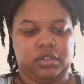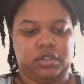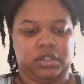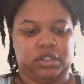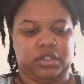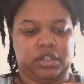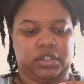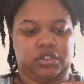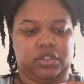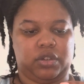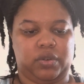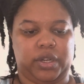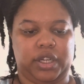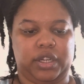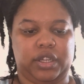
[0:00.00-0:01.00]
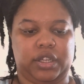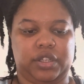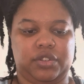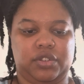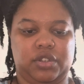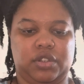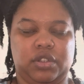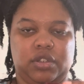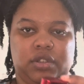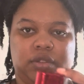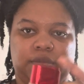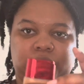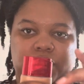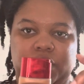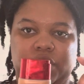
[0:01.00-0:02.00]
That's actually quite nice.
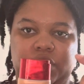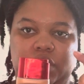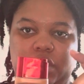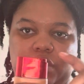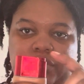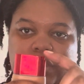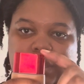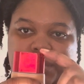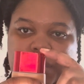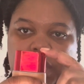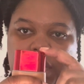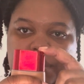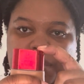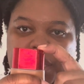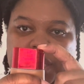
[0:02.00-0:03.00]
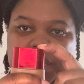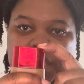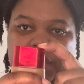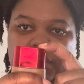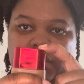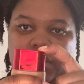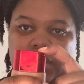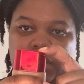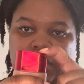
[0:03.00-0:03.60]
It's a little flip top like this.